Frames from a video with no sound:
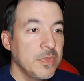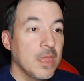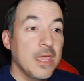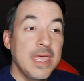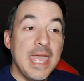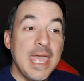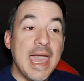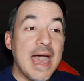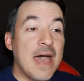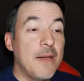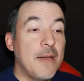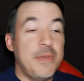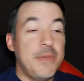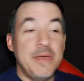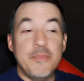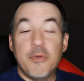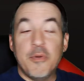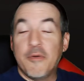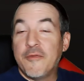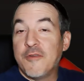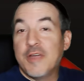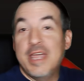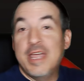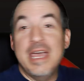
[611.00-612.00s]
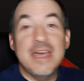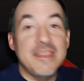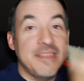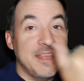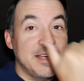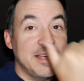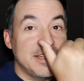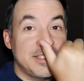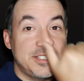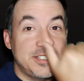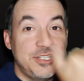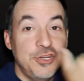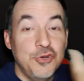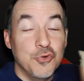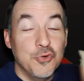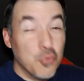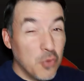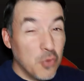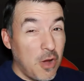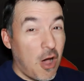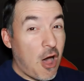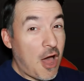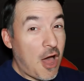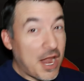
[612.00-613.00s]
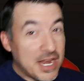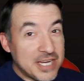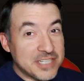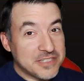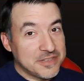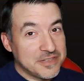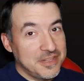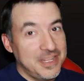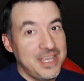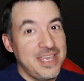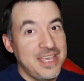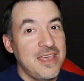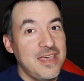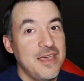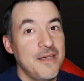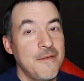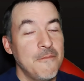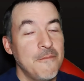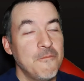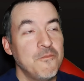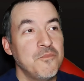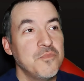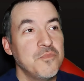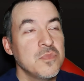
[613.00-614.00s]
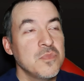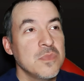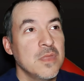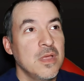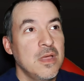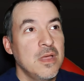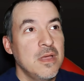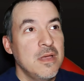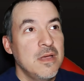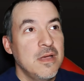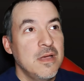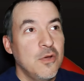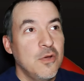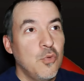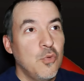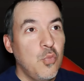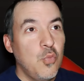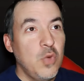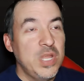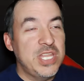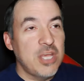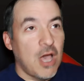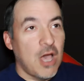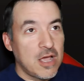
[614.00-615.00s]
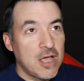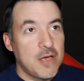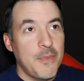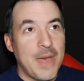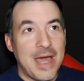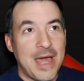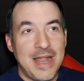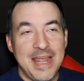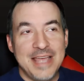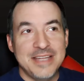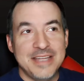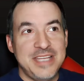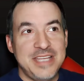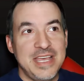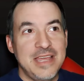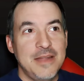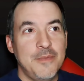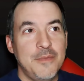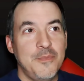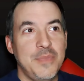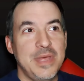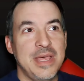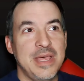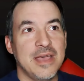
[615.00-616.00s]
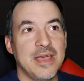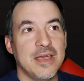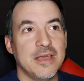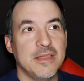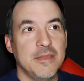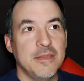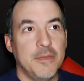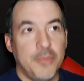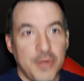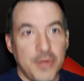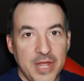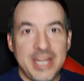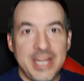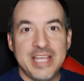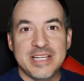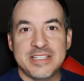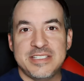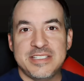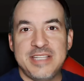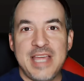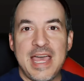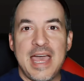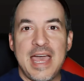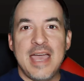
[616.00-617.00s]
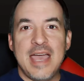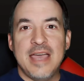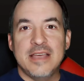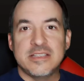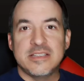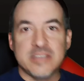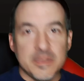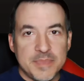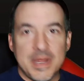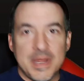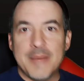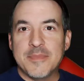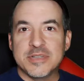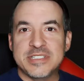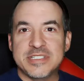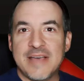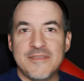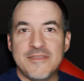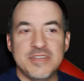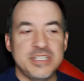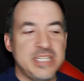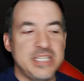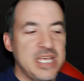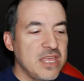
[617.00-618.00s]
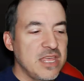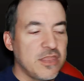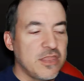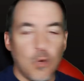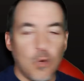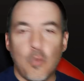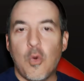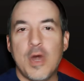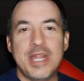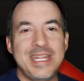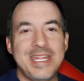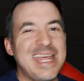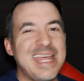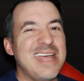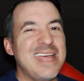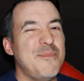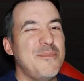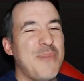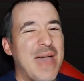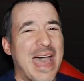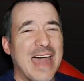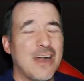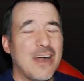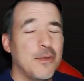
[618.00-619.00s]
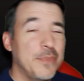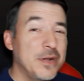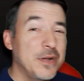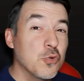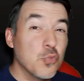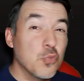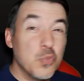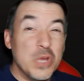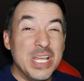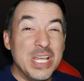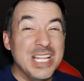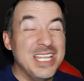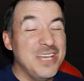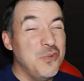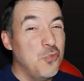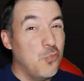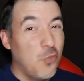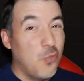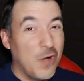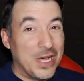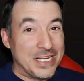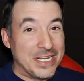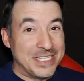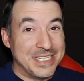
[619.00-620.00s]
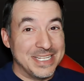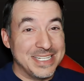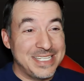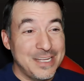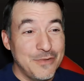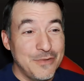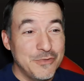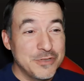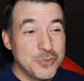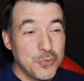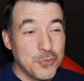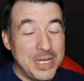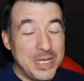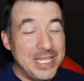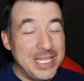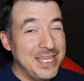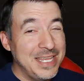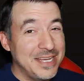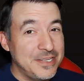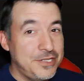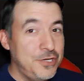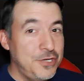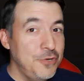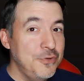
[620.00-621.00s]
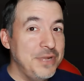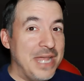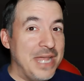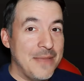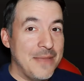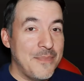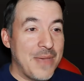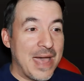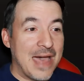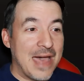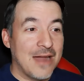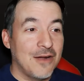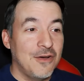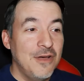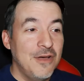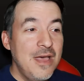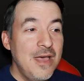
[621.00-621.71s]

Yeah, people forget this too. Honestly, we talk about Antietam being the bloodiest day, September 17th, a one-day battle, but it really wasn't. It was really a two-day battle.